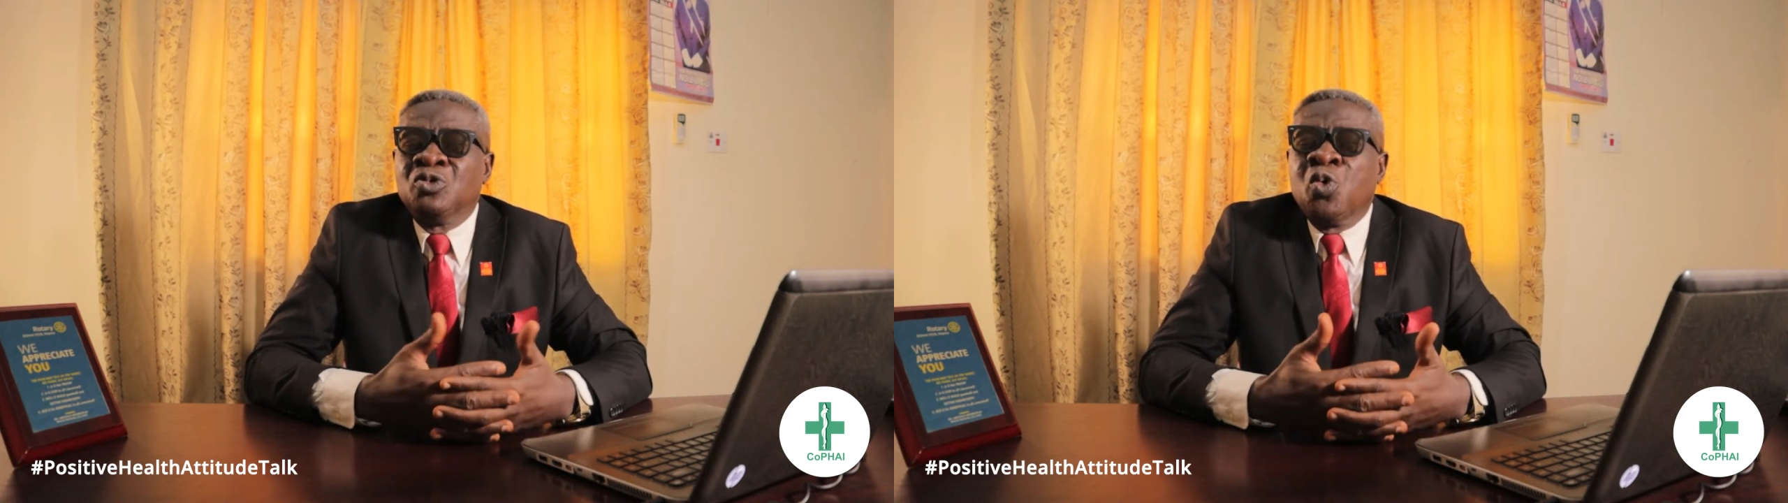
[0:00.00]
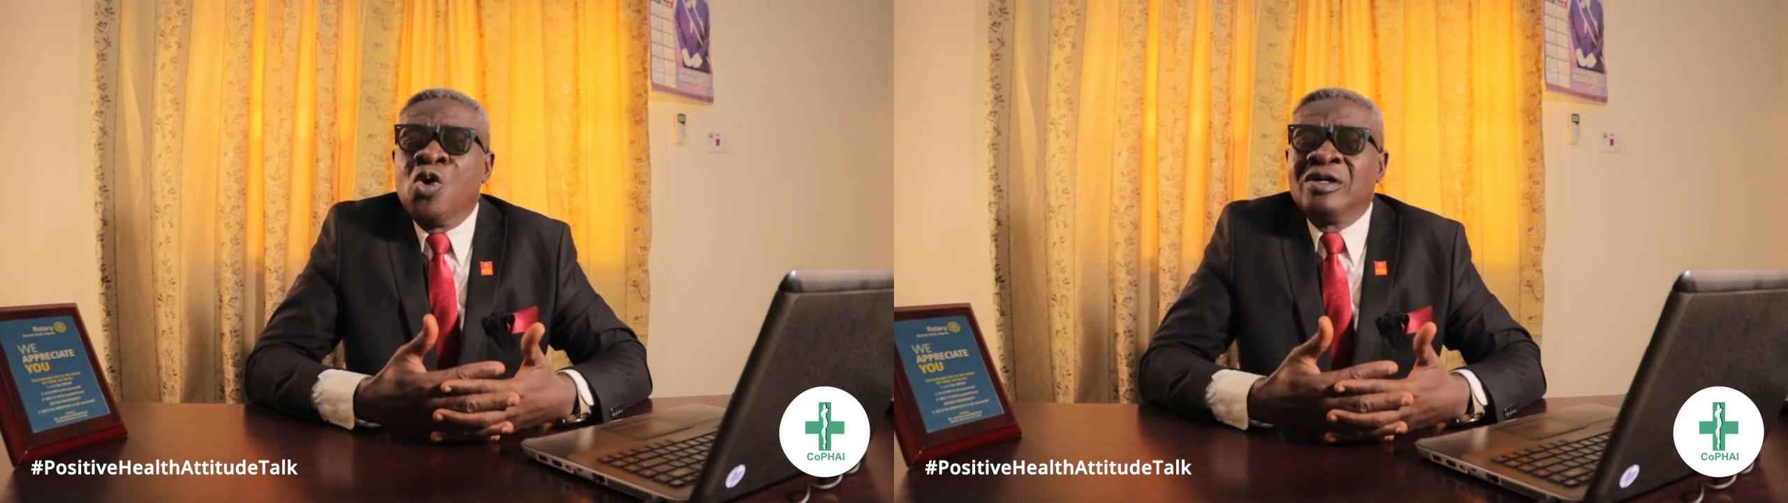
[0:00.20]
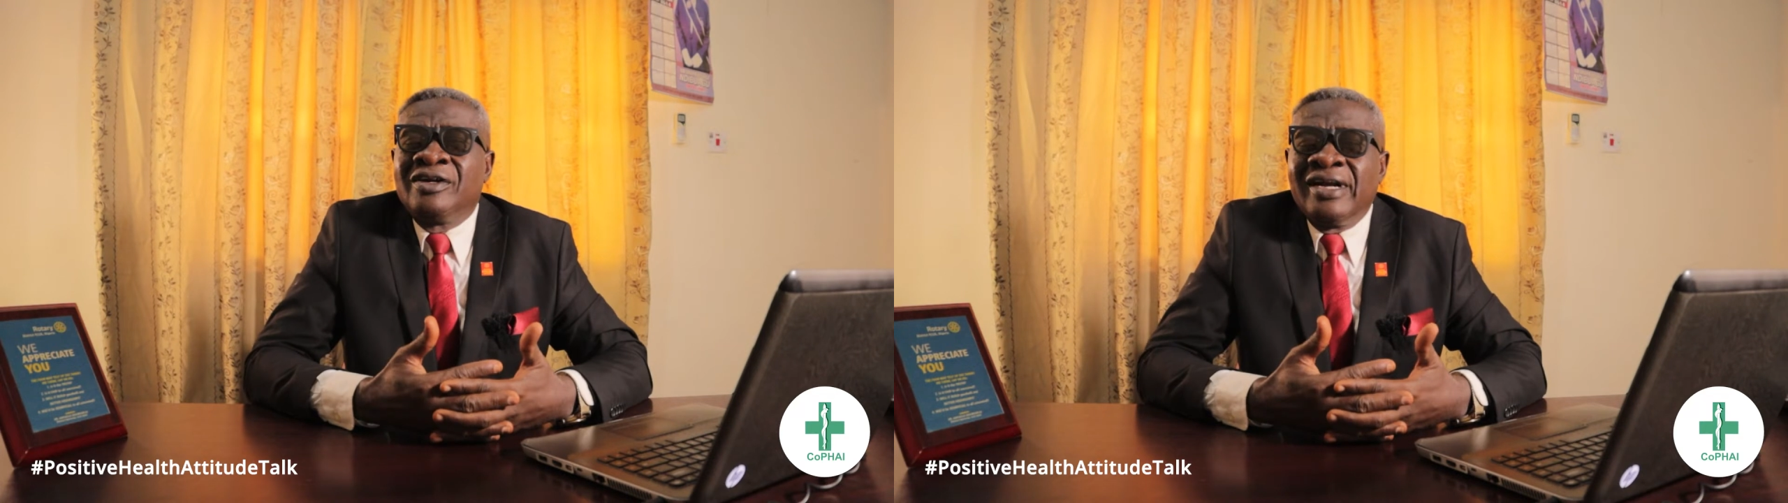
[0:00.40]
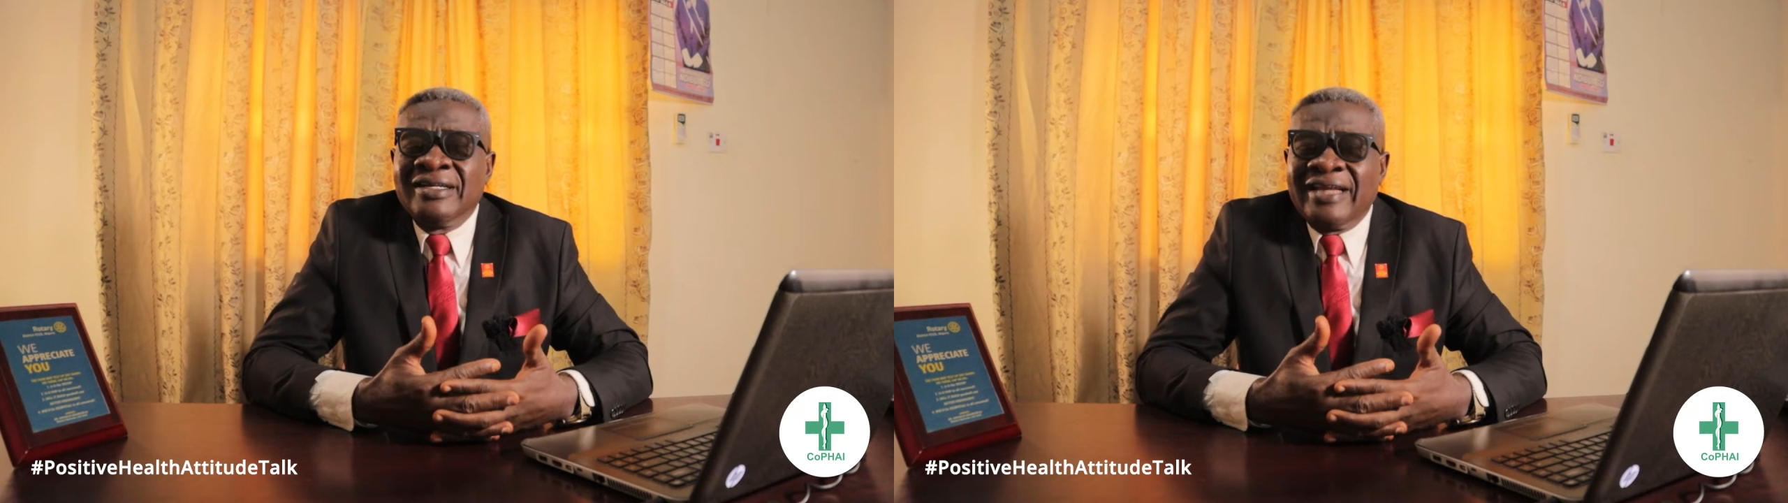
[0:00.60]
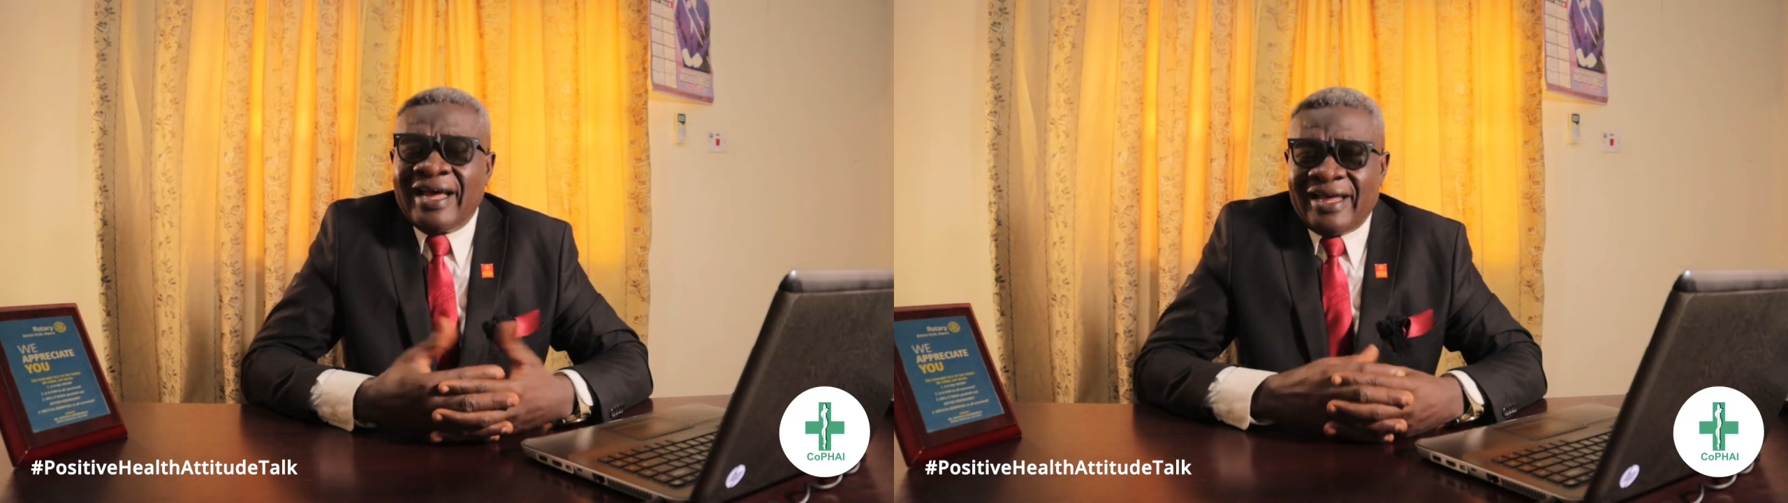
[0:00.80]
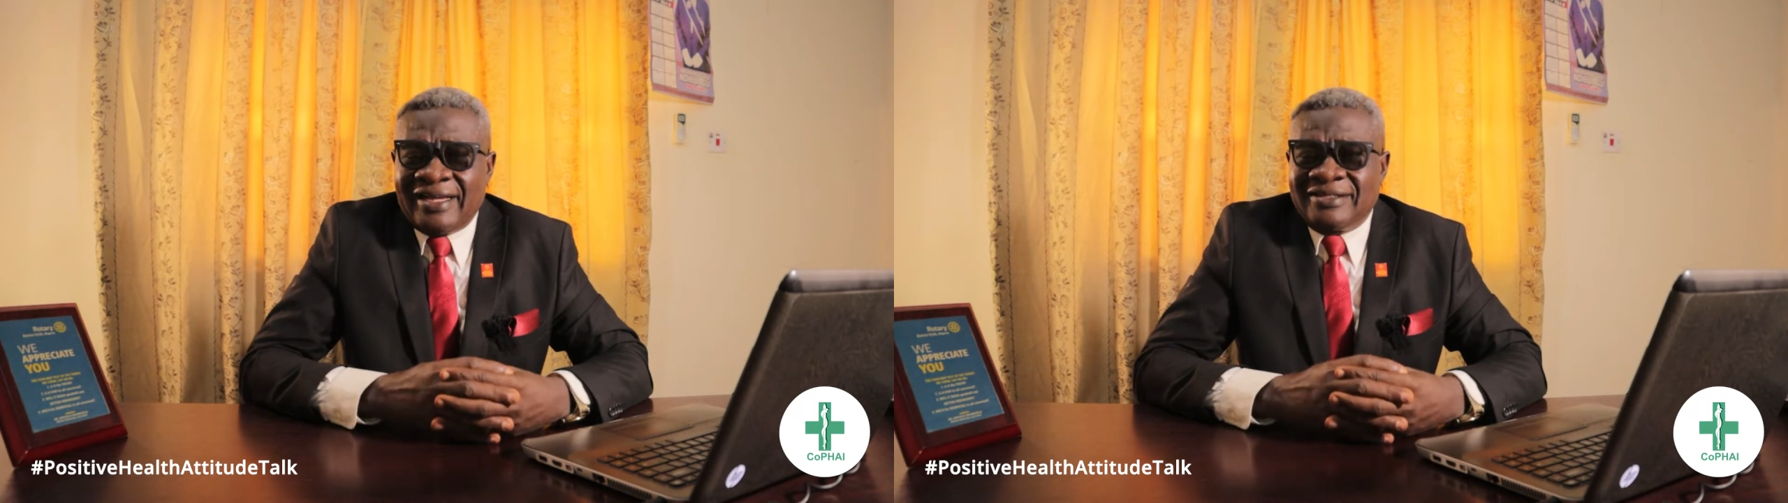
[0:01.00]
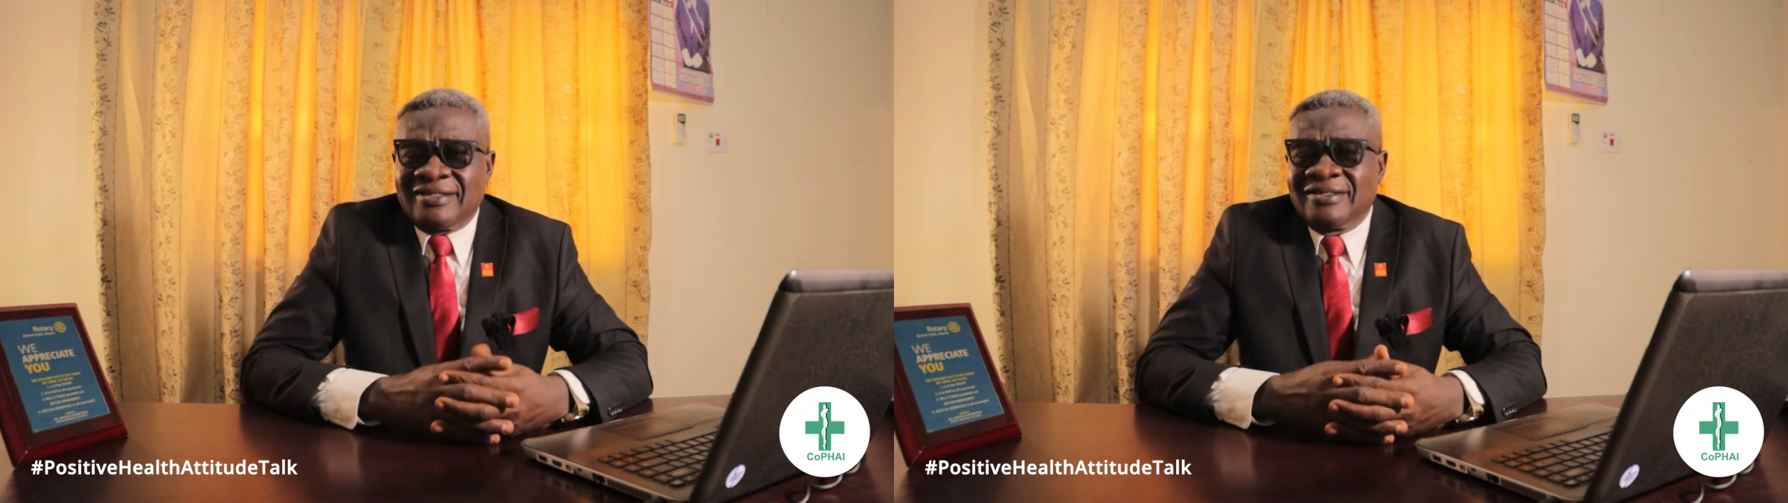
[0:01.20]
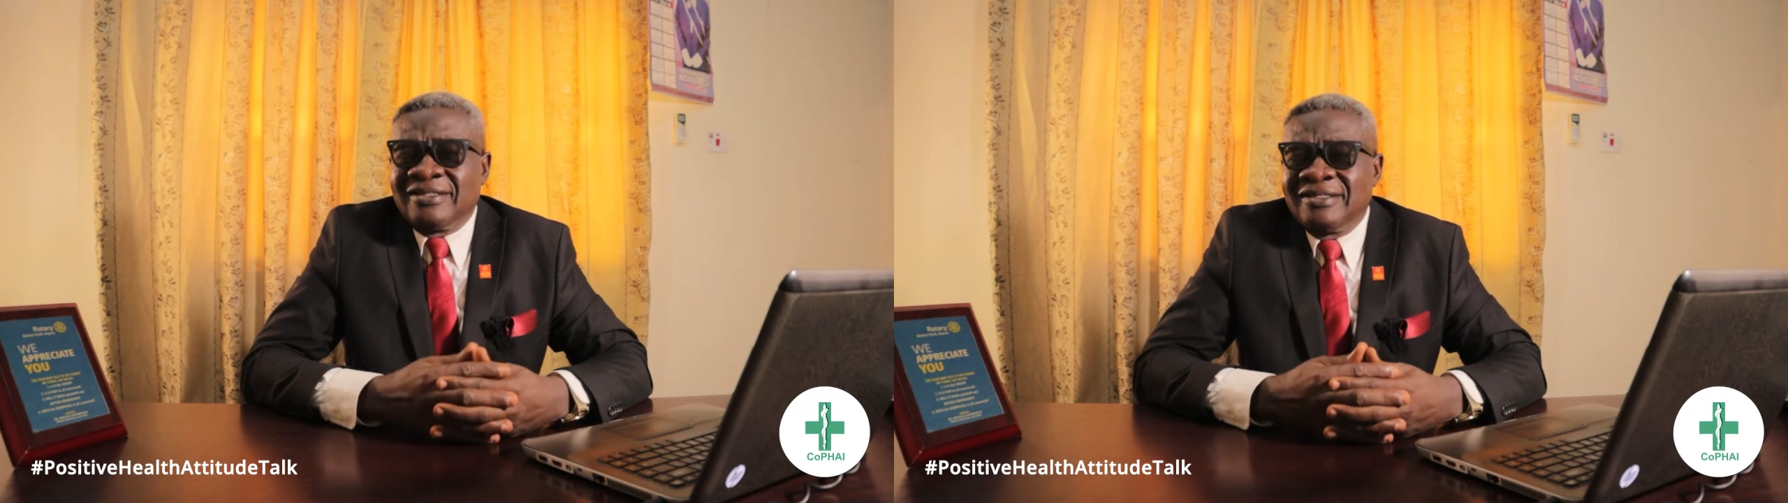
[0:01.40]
whole grain diet.